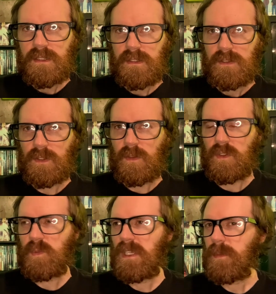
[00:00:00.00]
so
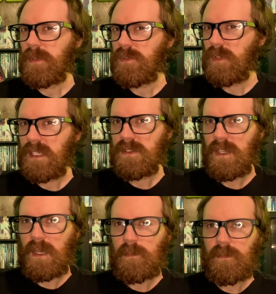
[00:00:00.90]
there's people dressed
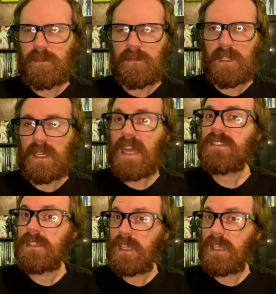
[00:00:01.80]
up. It hasn't